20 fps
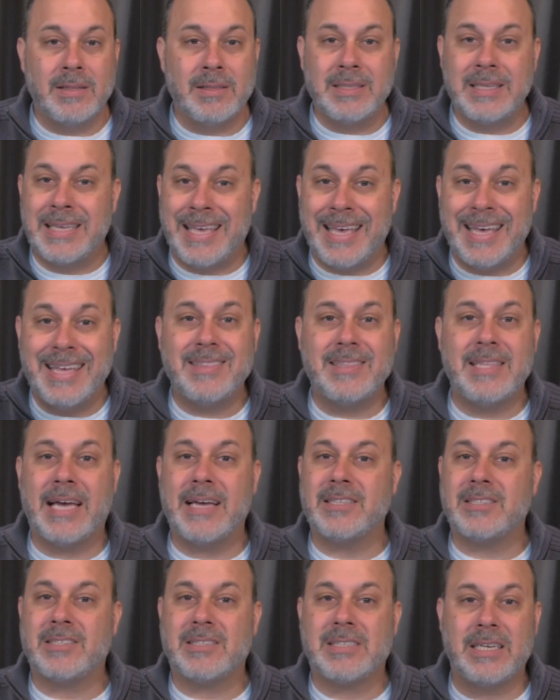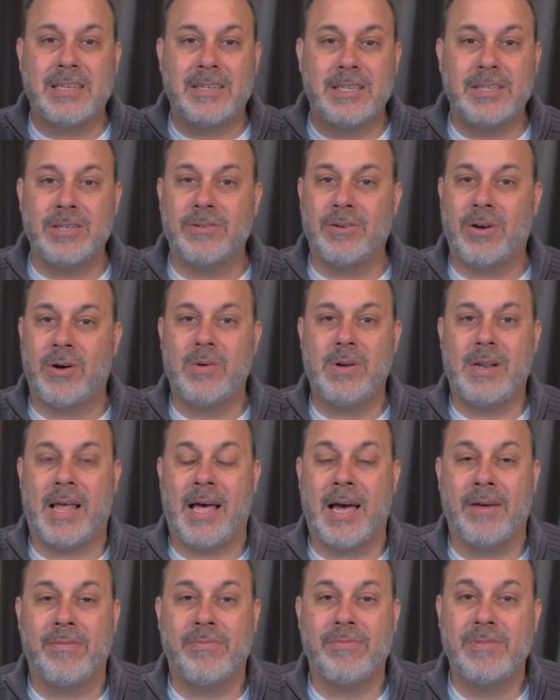Get the skill in your own
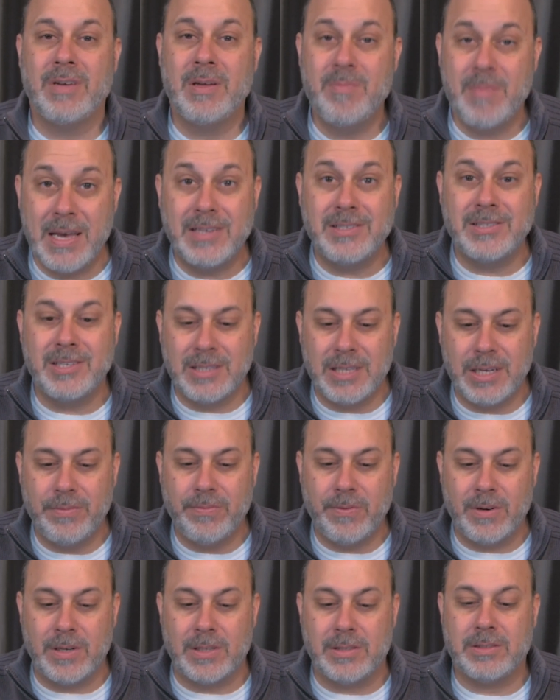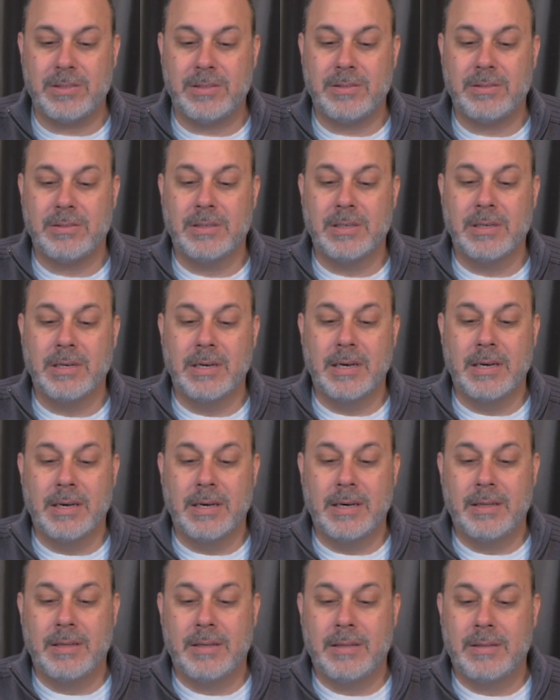life. It makes a difference.
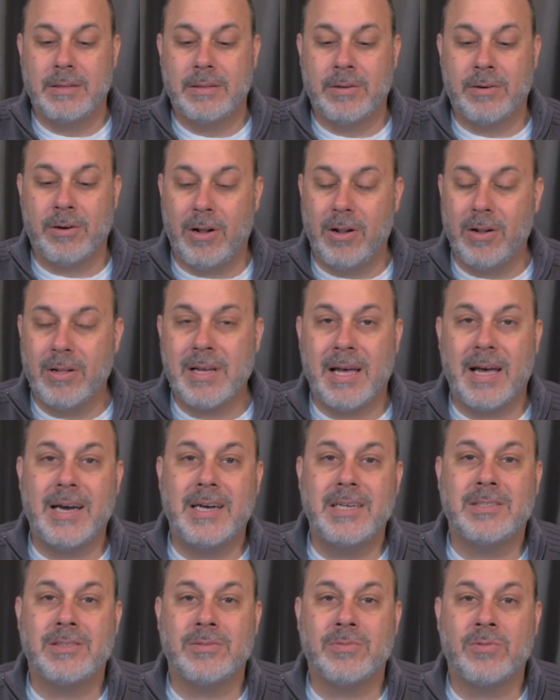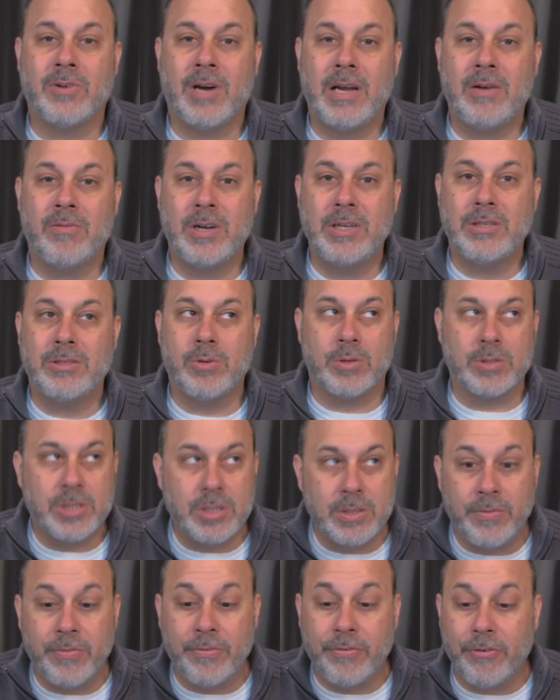There are all kinds of great
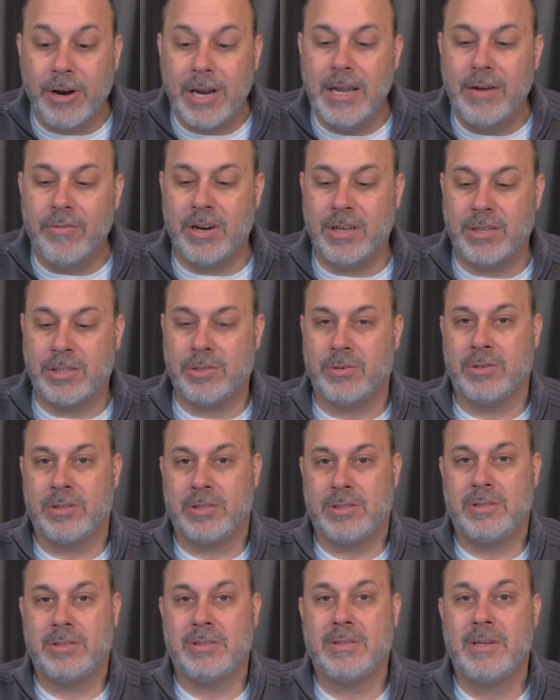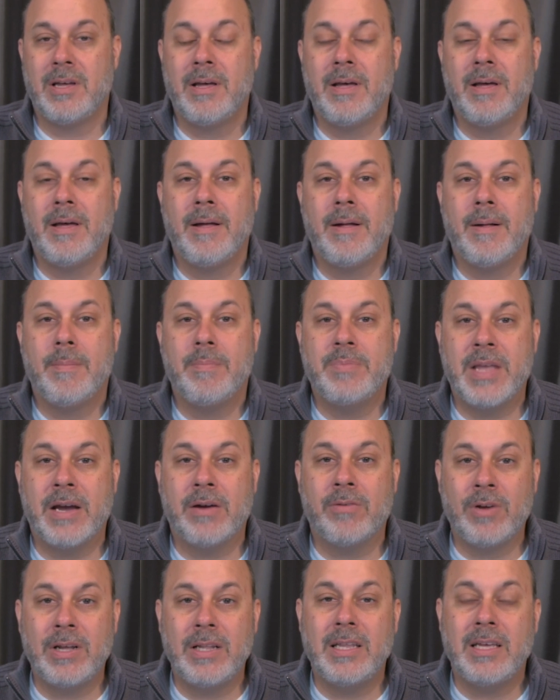resources, free resources, that
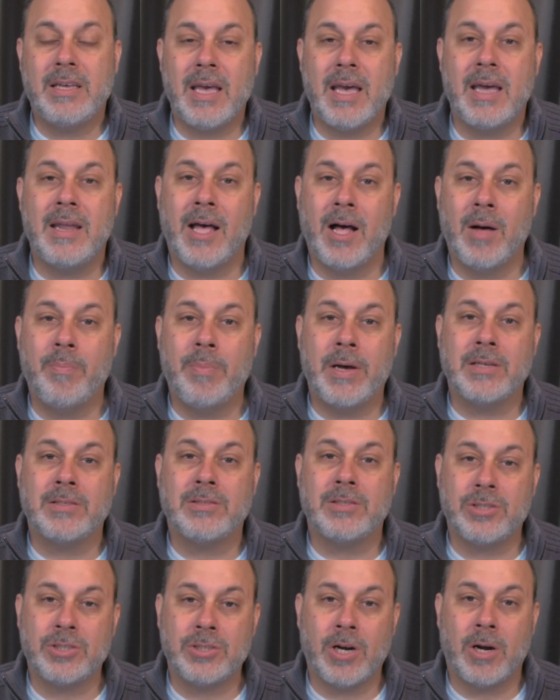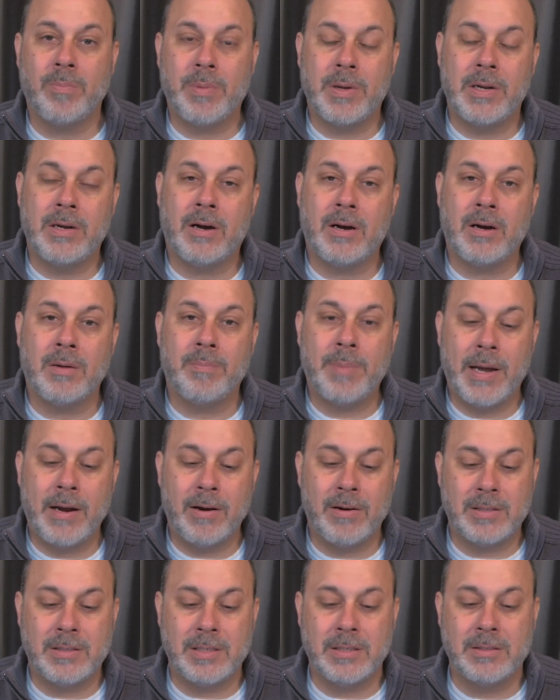really can help us to sharpen our
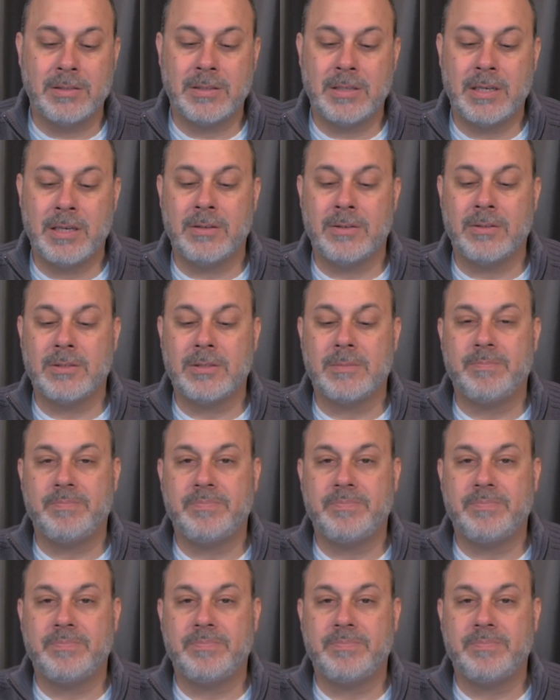parenting skills.